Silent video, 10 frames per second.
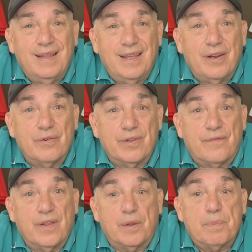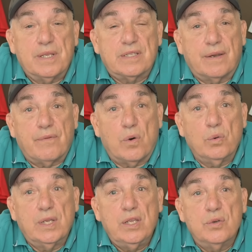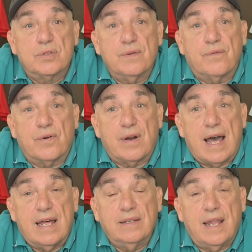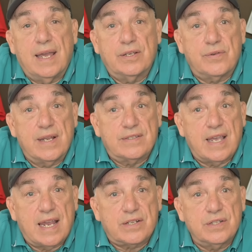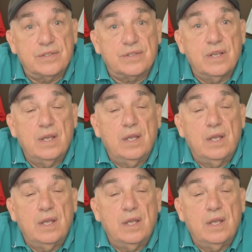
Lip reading: here in the Philippines. I've only used them for online transactions.